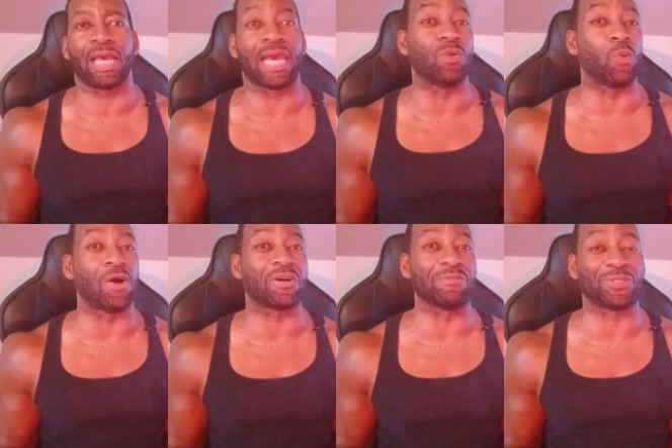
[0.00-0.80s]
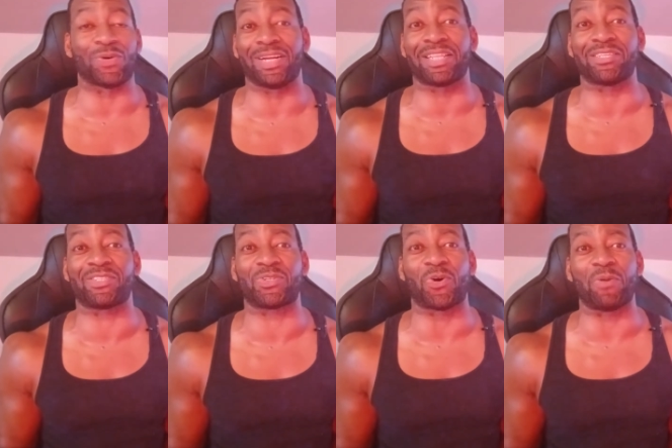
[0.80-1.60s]
And welcome to another
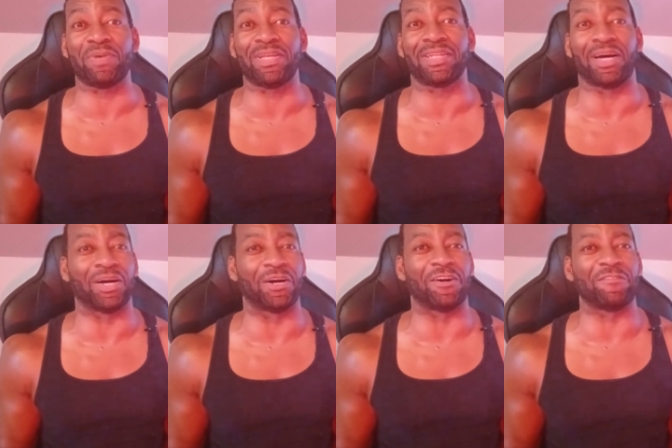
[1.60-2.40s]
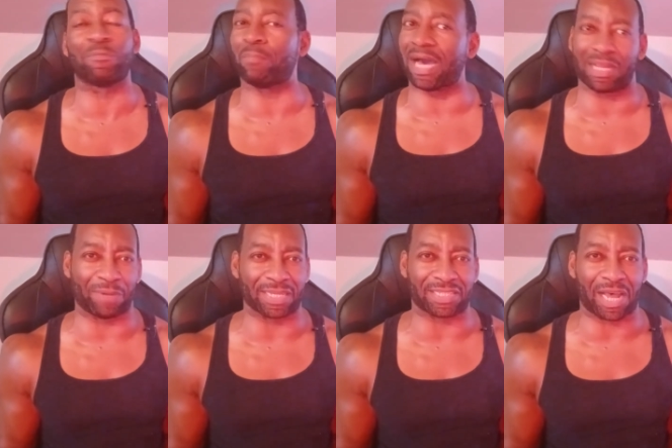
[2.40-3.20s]
installment of Body
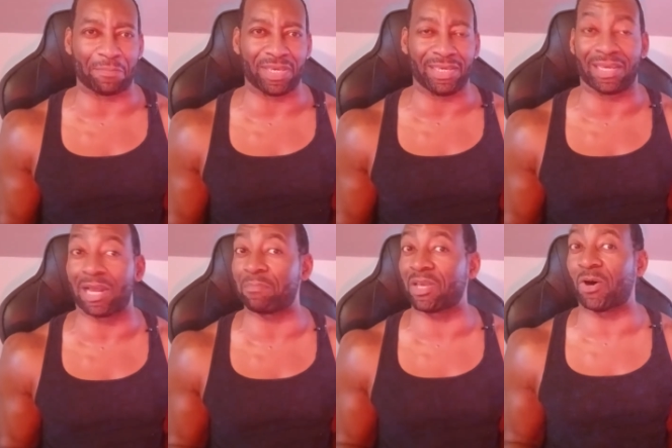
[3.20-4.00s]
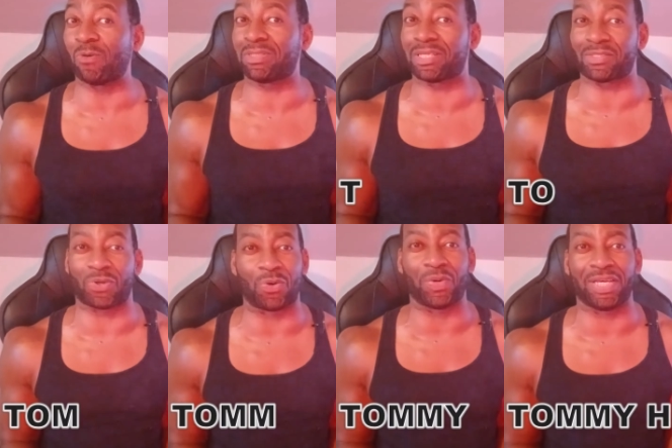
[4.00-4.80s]
by Tommy, and I'm your host as
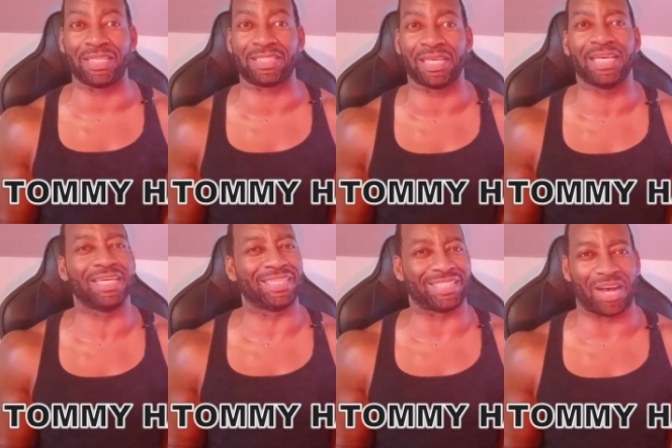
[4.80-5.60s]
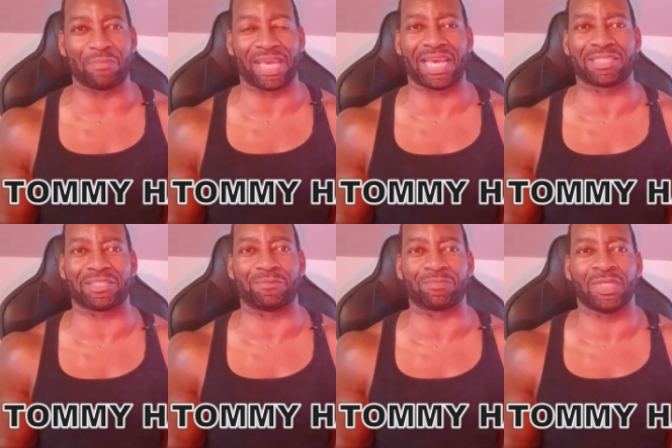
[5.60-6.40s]
always, Tommy
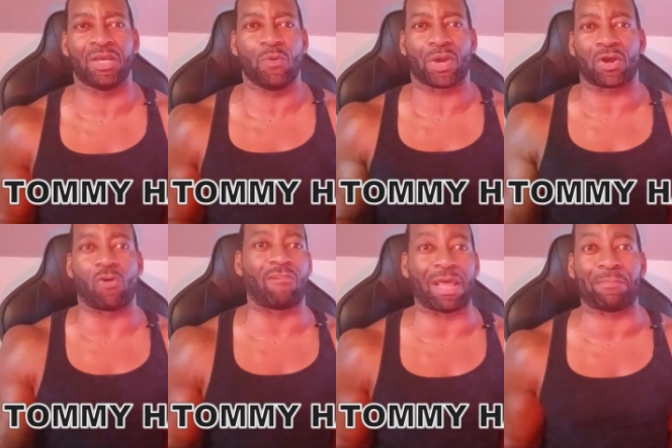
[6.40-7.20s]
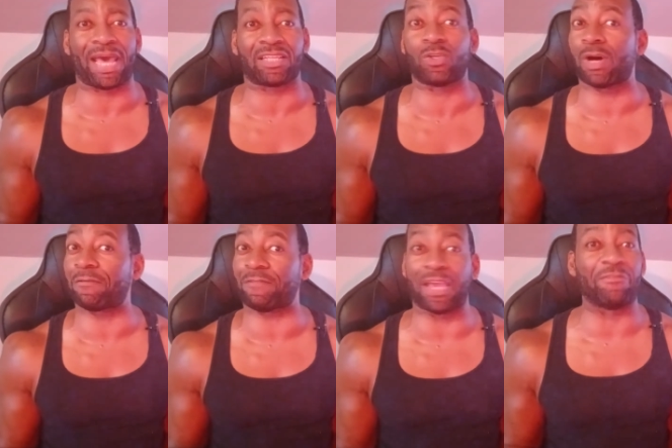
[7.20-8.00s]
Handsome. Gonna go right back to our
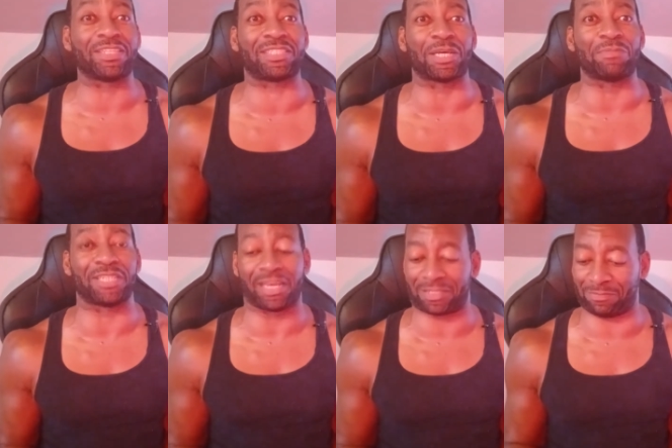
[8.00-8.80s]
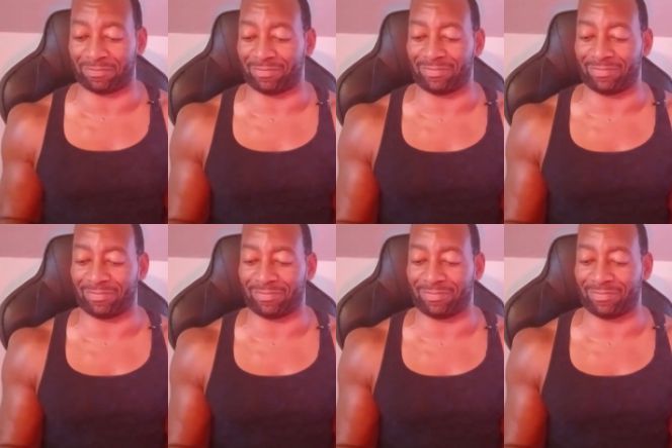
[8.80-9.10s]
favorite subject,